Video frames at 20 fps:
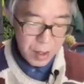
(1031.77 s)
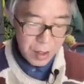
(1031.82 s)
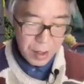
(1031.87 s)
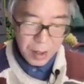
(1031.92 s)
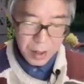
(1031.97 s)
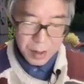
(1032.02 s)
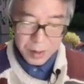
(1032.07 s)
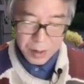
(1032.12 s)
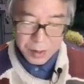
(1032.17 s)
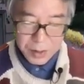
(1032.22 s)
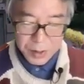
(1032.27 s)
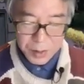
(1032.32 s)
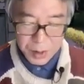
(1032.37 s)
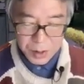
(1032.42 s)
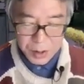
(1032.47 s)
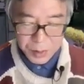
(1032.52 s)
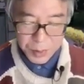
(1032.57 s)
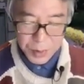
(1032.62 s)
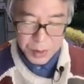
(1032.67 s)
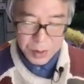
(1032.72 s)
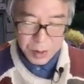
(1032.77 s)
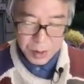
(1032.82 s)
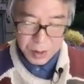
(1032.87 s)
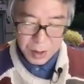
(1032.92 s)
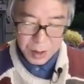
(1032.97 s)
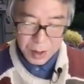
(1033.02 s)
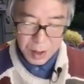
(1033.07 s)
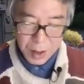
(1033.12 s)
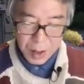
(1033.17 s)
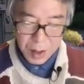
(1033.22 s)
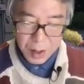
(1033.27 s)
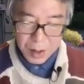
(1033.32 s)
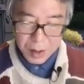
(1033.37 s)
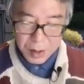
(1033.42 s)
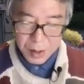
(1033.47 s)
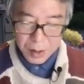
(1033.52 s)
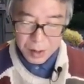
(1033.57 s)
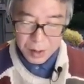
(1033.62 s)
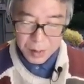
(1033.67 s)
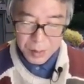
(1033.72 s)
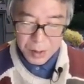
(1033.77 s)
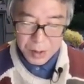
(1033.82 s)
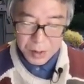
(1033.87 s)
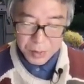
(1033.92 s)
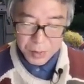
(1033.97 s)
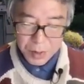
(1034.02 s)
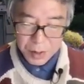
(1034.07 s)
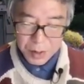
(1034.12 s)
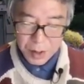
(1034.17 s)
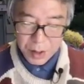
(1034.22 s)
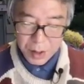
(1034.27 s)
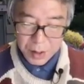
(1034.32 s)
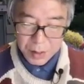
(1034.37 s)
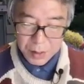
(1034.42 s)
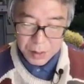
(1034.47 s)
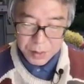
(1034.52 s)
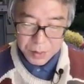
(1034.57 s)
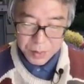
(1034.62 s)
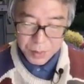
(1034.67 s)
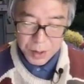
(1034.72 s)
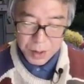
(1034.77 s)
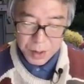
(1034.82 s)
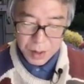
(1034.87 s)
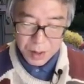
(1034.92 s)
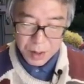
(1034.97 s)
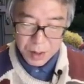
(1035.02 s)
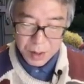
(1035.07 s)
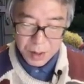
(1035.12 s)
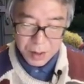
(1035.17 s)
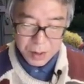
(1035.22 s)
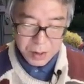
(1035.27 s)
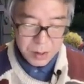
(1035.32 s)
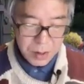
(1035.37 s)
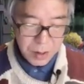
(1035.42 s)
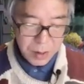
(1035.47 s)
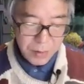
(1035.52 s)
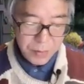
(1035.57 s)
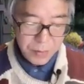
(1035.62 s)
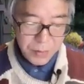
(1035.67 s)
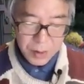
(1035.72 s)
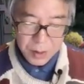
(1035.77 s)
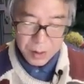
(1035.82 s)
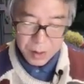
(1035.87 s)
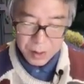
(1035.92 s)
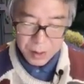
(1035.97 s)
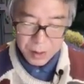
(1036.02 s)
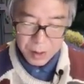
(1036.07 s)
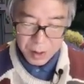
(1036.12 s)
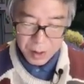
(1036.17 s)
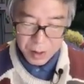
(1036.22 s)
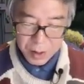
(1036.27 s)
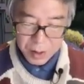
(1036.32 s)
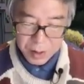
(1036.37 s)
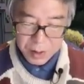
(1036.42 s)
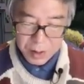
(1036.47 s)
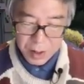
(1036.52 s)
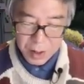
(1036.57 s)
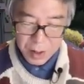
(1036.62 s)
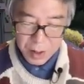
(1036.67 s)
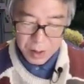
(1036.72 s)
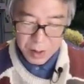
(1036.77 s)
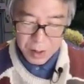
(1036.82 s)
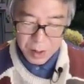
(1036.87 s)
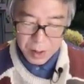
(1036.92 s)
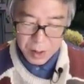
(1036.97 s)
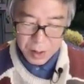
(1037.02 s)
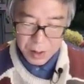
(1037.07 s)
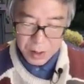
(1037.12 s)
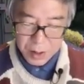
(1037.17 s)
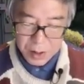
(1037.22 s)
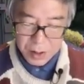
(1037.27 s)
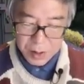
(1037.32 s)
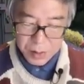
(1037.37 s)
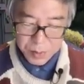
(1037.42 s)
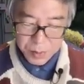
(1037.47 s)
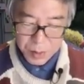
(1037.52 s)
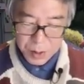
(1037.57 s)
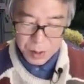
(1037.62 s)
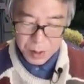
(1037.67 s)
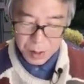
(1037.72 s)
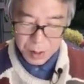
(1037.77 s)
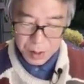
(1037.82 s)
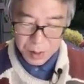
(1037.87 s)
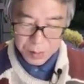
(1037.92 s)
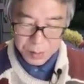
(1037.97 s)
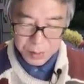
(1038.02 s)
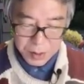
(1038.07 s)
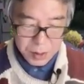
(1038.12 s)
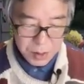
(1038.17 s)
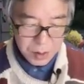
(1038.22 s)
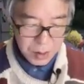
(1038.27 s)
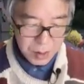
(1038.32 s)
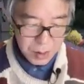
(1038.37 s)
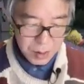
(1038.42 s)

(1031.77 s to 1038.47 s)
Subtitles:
And especially in the limit where tau p is infinitely large, then this becomes